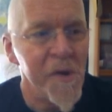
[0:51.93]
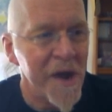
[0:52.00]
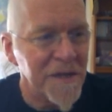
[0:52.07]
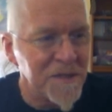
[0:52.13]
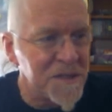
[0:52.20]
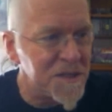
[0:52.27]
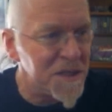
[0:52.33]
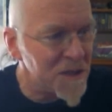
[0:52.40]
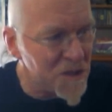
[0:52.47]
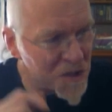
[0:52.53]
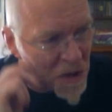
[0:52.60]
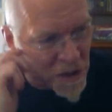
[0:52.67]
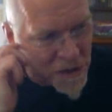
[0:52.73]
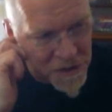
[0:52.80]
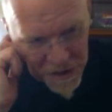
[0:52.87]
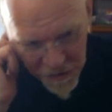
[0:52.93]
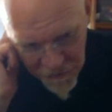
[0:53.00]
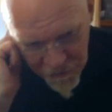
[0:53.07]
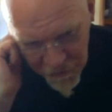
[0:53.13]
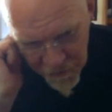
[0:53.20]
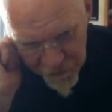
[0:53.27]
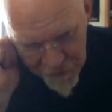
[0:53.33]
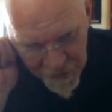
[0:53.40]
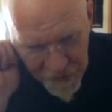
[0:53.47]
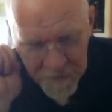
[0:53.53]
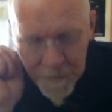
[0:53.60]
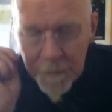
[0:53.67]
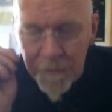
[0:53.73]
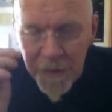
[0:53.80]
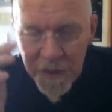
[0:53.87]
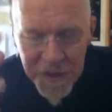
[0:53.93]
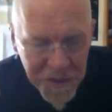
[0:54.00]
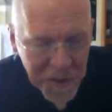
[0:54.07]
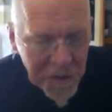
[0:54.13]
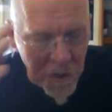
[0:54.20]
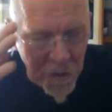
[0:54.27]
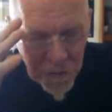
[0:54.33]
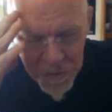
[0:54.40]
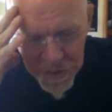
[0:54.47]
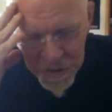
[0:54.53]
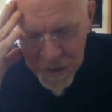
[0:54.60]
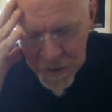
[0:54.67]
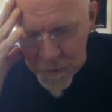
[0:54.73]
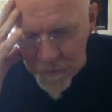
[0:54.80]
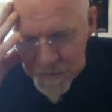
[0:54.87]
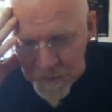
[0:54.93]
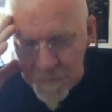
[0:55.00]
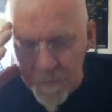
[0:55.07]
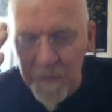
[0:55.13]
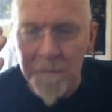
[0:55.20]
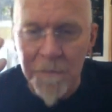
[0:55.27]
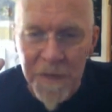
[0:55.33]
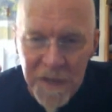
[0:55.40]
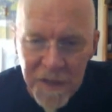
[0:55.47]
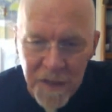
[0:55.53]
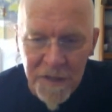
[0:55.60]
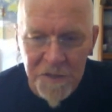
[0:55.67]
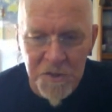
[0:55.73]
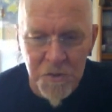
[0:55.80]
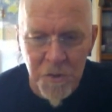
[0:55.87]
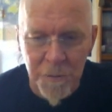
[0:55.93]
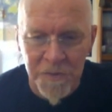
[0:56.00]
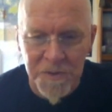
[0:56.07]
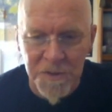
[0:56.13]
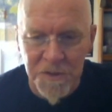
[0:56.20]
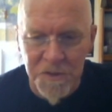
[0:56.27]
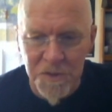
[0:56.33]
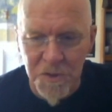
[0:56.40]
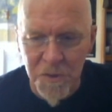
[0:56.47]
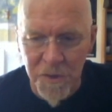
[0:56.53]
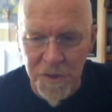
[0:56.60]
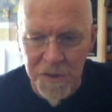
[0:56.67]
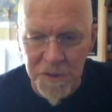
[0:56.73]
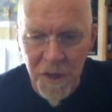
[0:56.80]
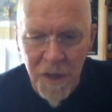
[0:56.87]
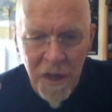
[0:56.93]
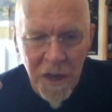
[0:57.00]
and since 1950, it's been placed in horoscopes, there's been meaning attributed to it,